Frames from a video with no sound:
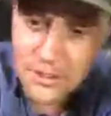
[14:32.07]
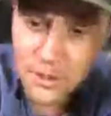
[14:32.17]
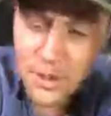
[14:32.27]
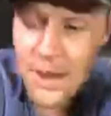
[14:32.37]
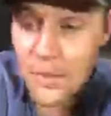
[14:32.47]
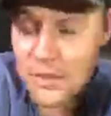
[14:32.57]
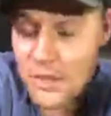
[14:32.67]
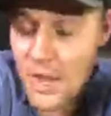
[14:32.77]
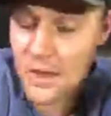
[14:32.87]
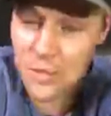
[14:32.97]
So I would
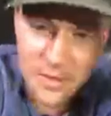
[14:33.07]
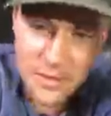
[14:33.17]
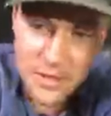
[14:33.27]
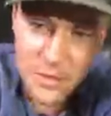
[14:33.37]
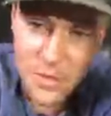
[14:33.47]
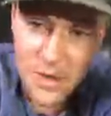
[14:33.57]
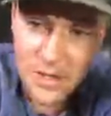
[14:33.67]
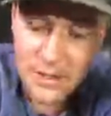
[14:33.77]
not recommend the wine.